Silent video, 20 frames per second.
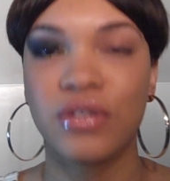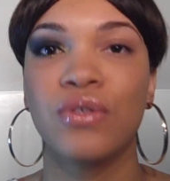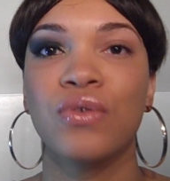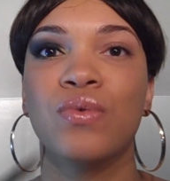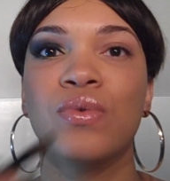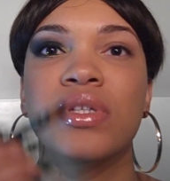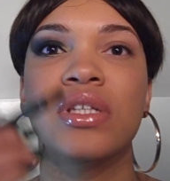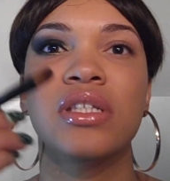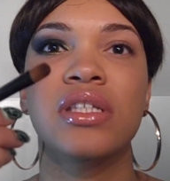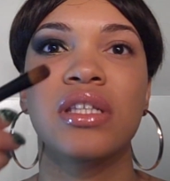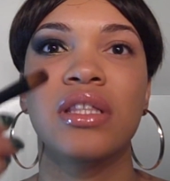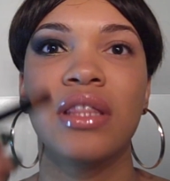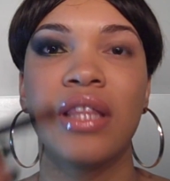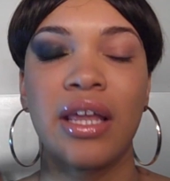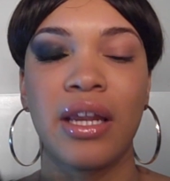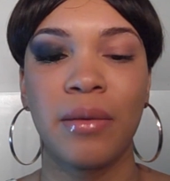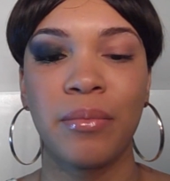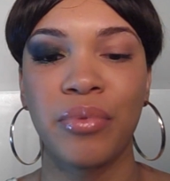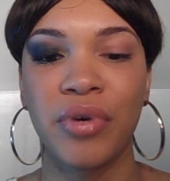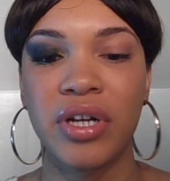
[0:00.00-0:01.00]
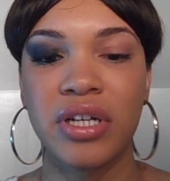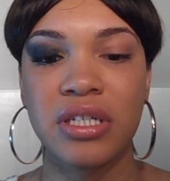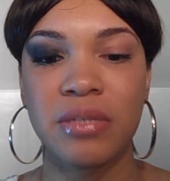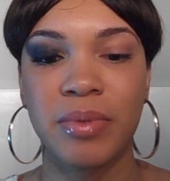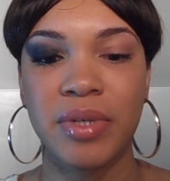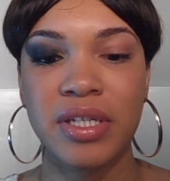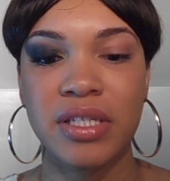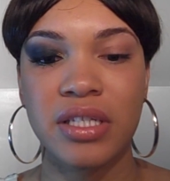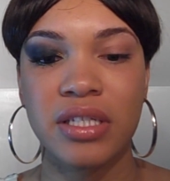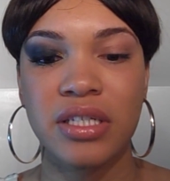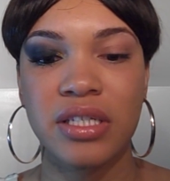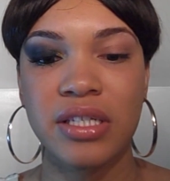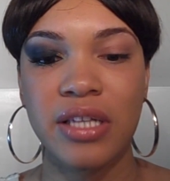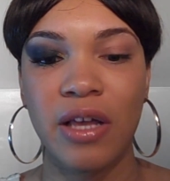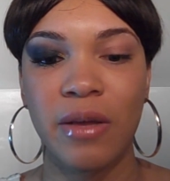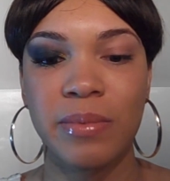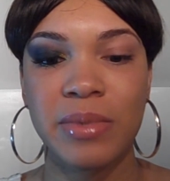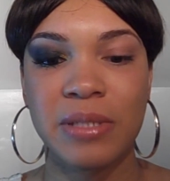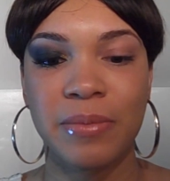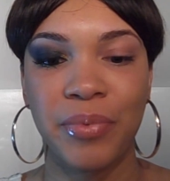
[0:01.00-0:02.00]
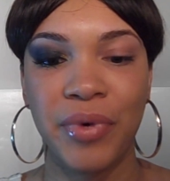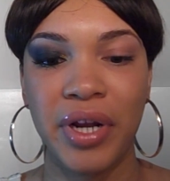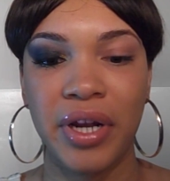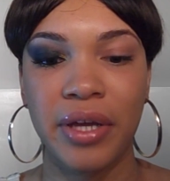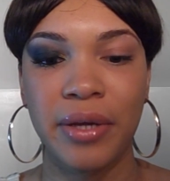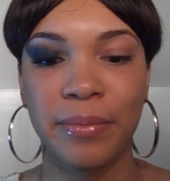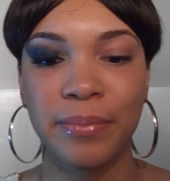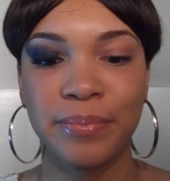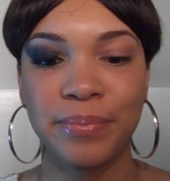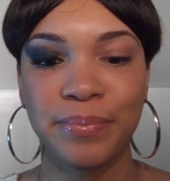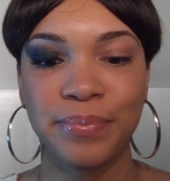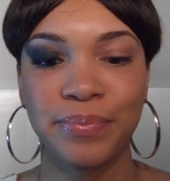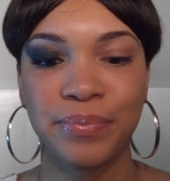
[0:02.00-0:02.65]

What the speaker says: to use a synthetic brush because it just helps spread it.